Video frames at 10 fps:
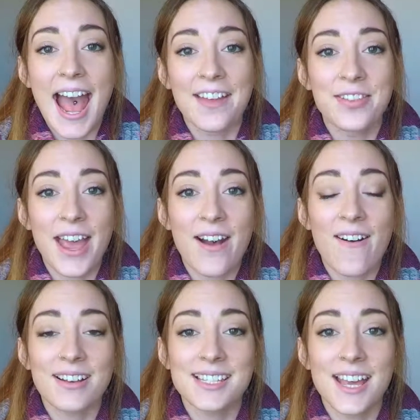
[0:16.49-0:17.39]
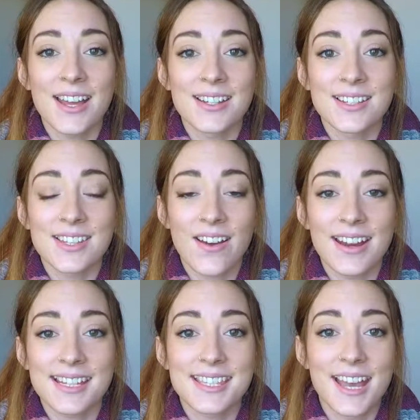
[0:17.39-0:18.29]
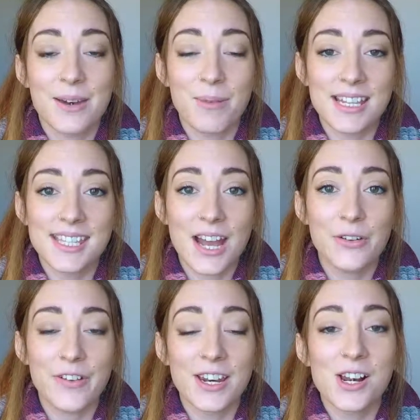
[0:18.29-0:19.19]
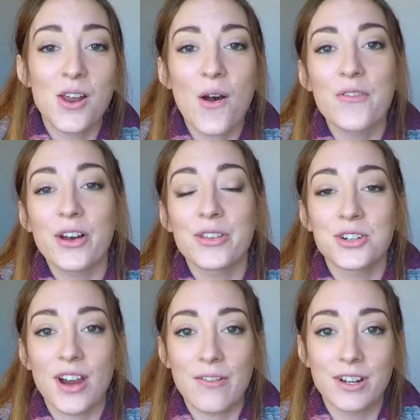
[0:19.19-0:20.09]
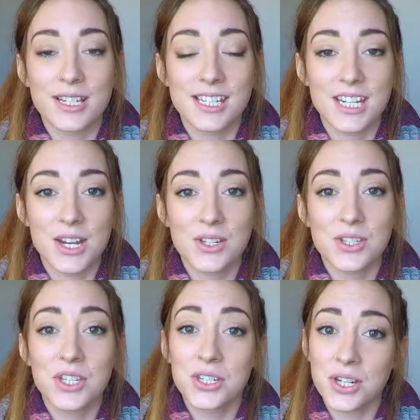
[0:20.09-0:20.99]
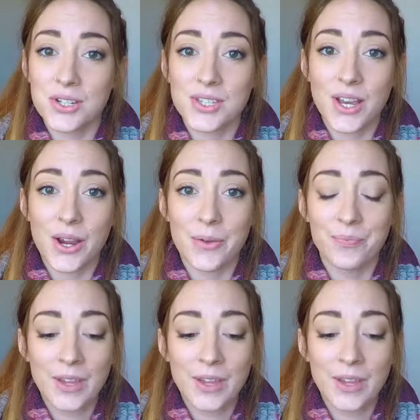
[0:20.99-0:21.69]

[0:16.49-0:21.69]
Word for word: and there are certain sites that myself and a lot of other travellers use to do so.